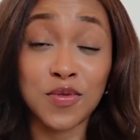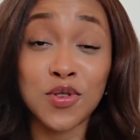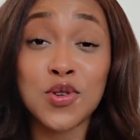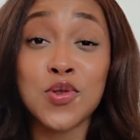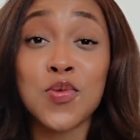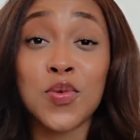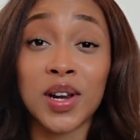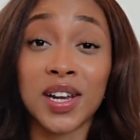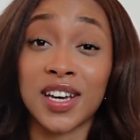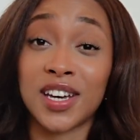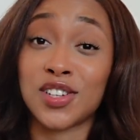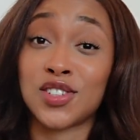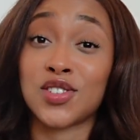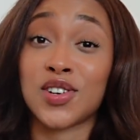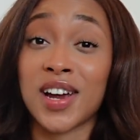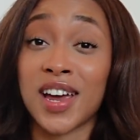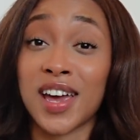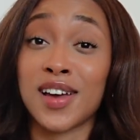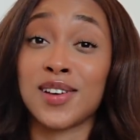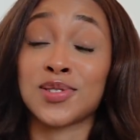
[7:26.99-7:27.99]
So if you want to
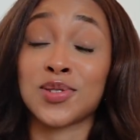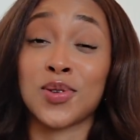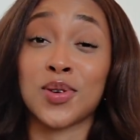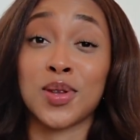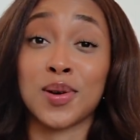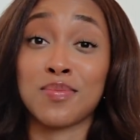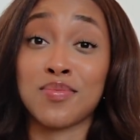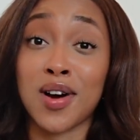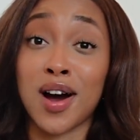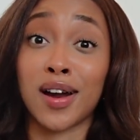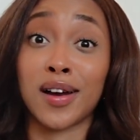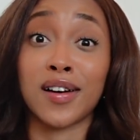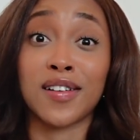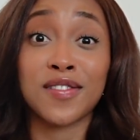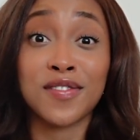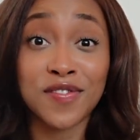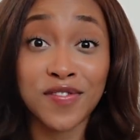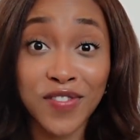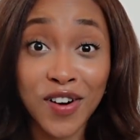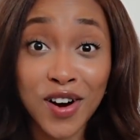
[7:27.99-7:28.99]
get your hands on the
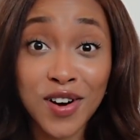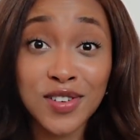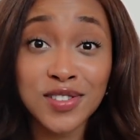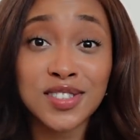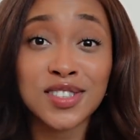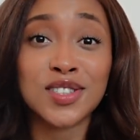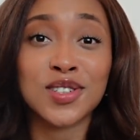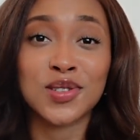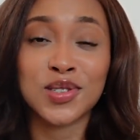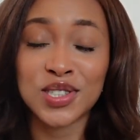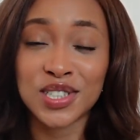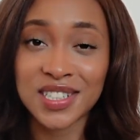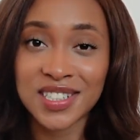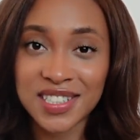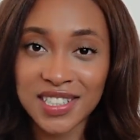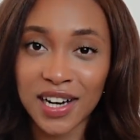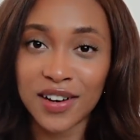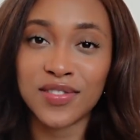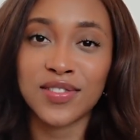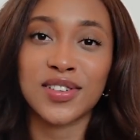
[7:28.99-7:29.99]
product first, you
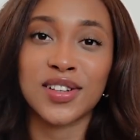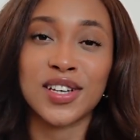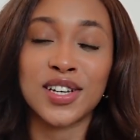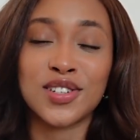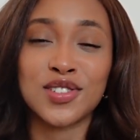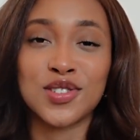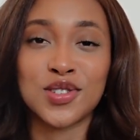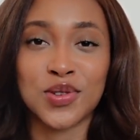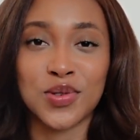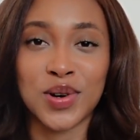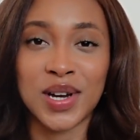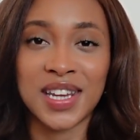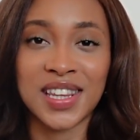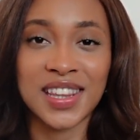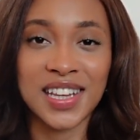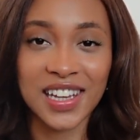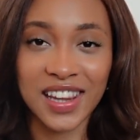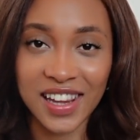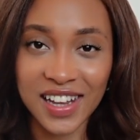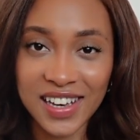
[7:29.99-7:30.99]
should definitely
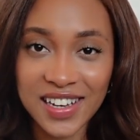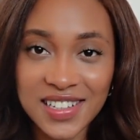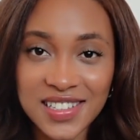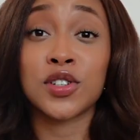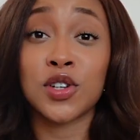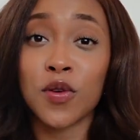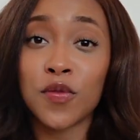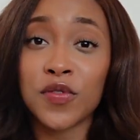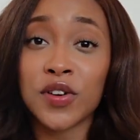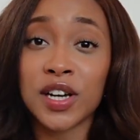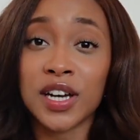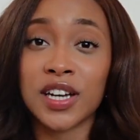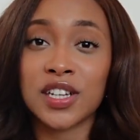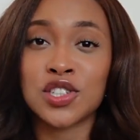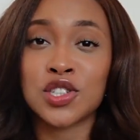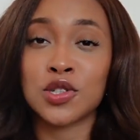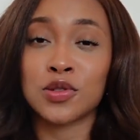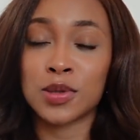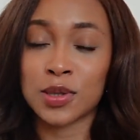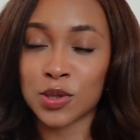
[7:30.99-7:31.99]
join the list. Don't
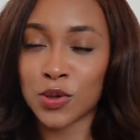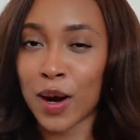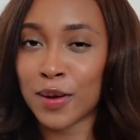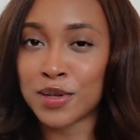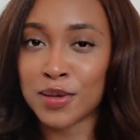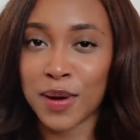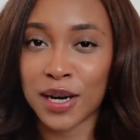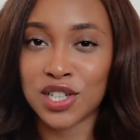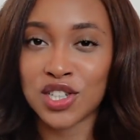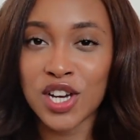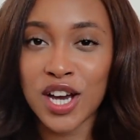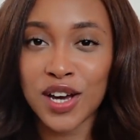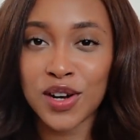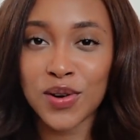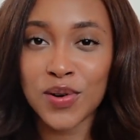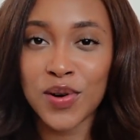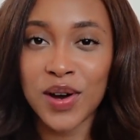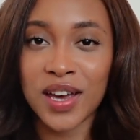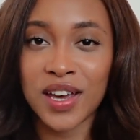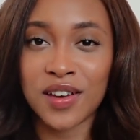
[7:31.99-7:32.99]
forget to subscribe to my
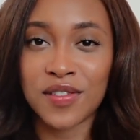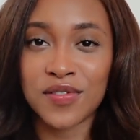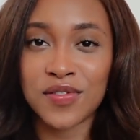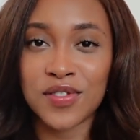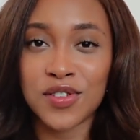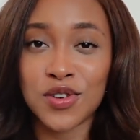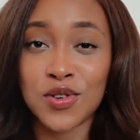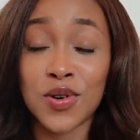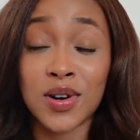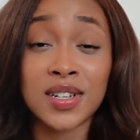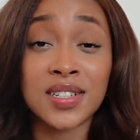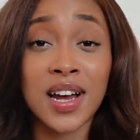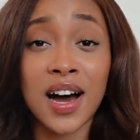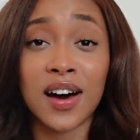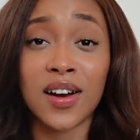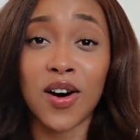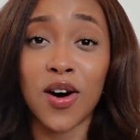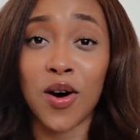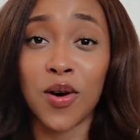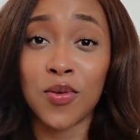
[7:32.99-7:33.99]
channel if you are
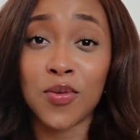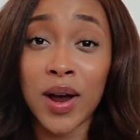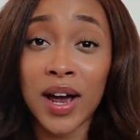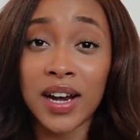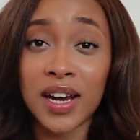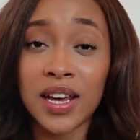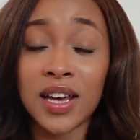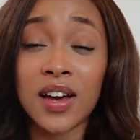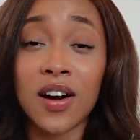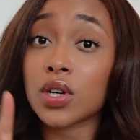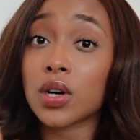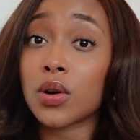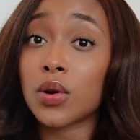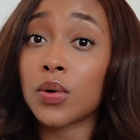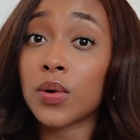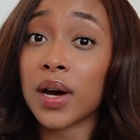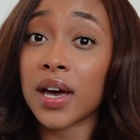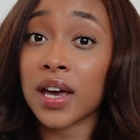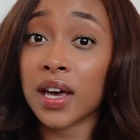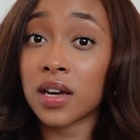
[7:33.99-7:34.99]
not already.
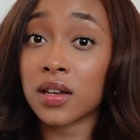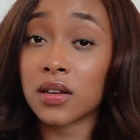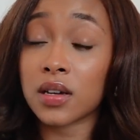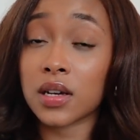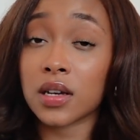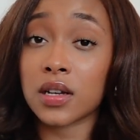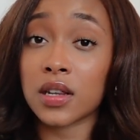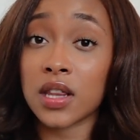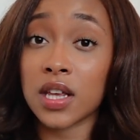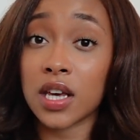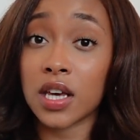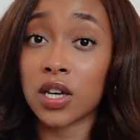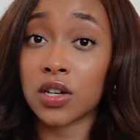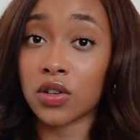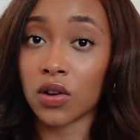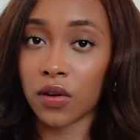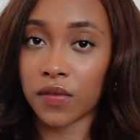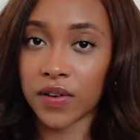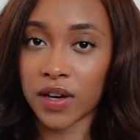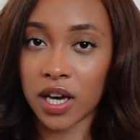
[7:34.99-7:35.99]
Also hit
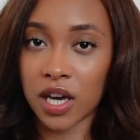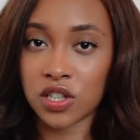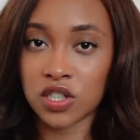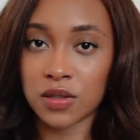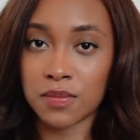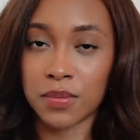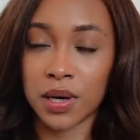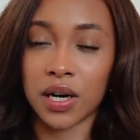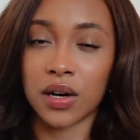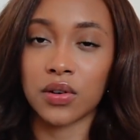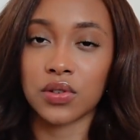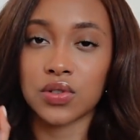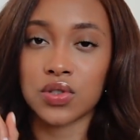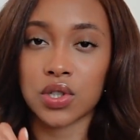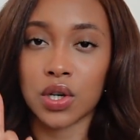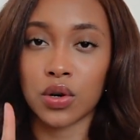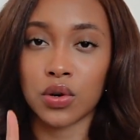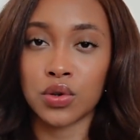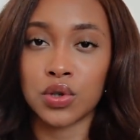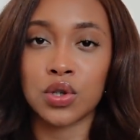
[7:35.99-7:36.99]
the notification bell
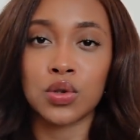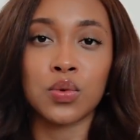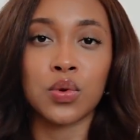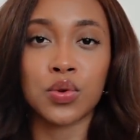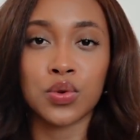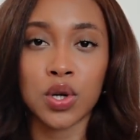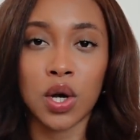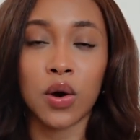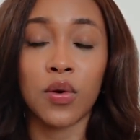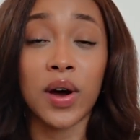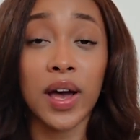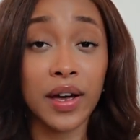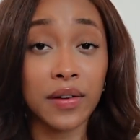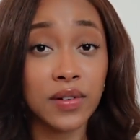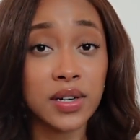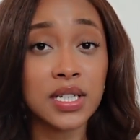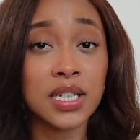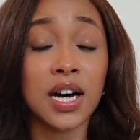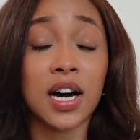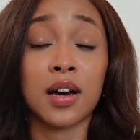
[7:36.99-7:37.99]
so you will know
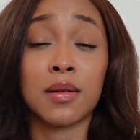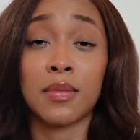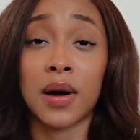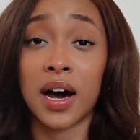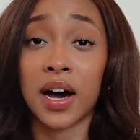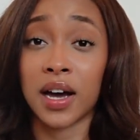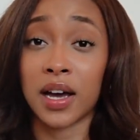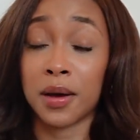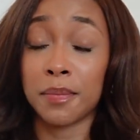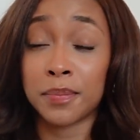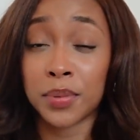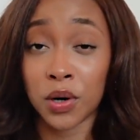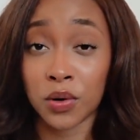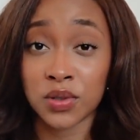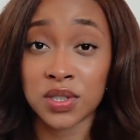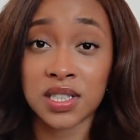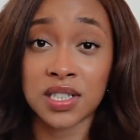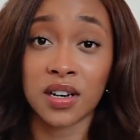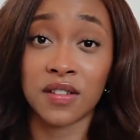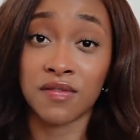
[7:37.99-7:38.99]
every time I
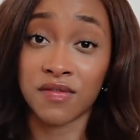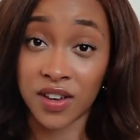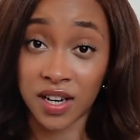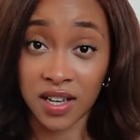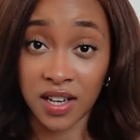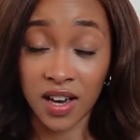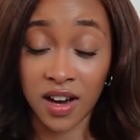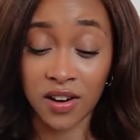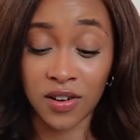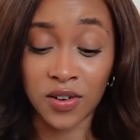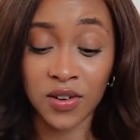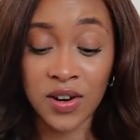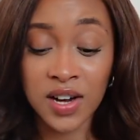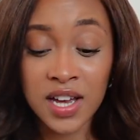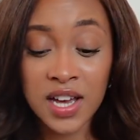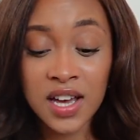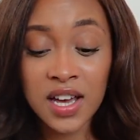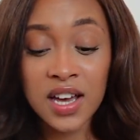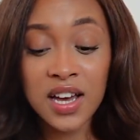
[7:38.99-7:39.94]
post a video.